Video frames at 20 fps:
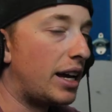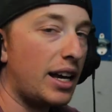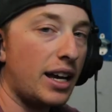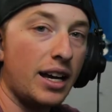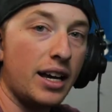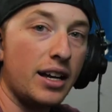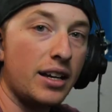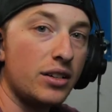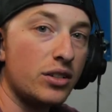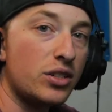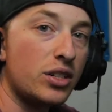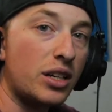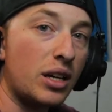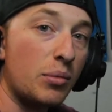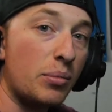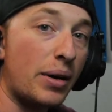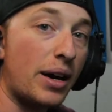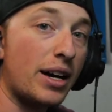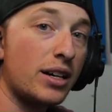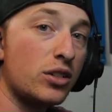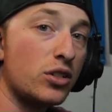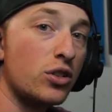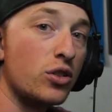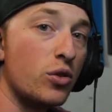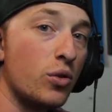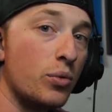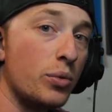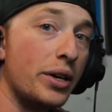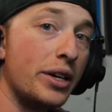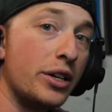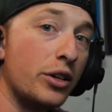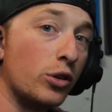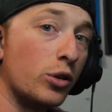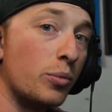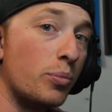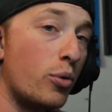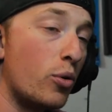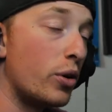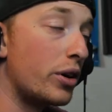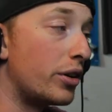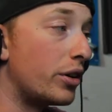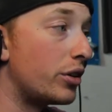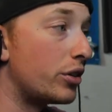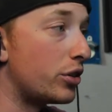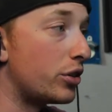And to get back to your regular pointer,